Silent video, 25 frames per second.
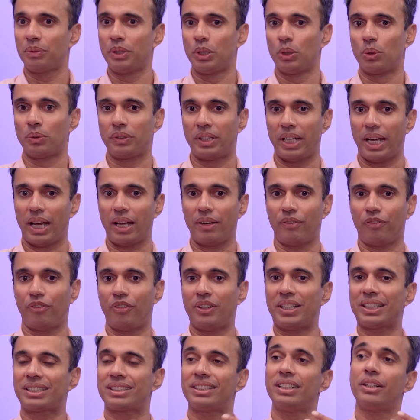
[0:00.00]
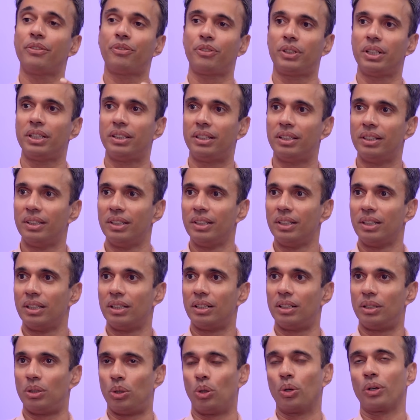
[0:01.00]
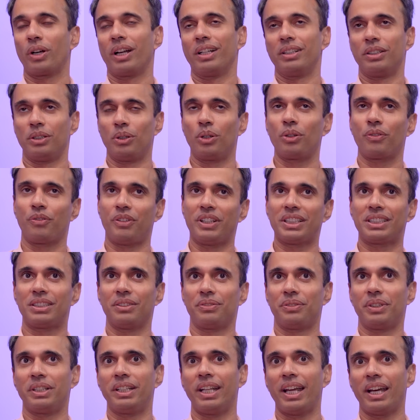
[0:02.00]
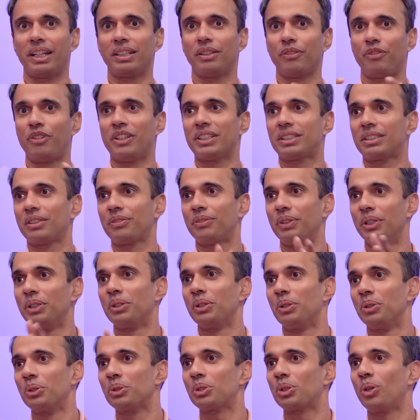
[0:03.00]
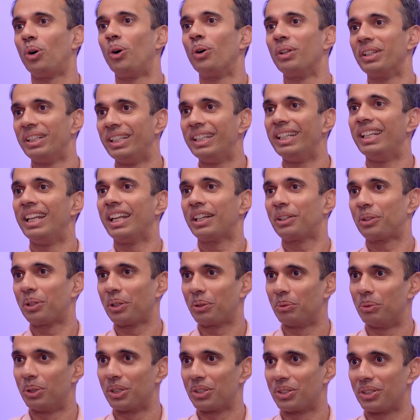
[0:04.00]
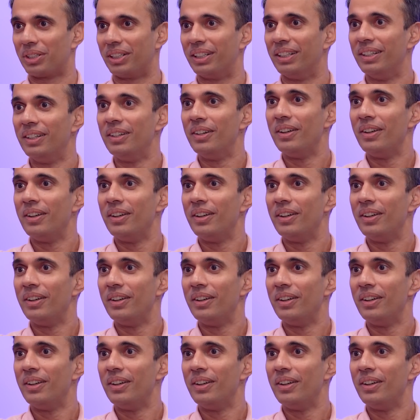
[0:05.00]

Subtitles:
we know, they have facelifted, or rather not facelifted, they had the facelift introduced on the electric version.